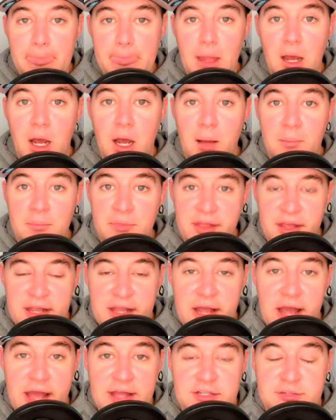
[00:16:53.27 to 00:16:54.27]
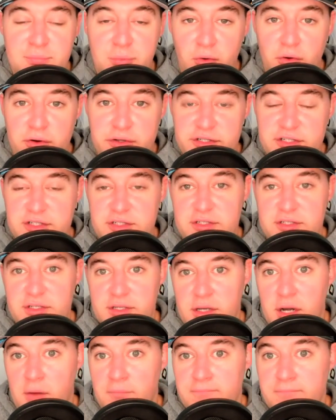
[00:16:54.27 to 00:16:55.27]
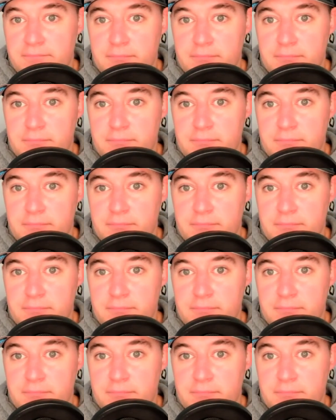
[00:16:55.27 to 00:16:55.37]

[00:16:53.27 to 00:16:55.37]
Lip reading: the EA Sports, you know,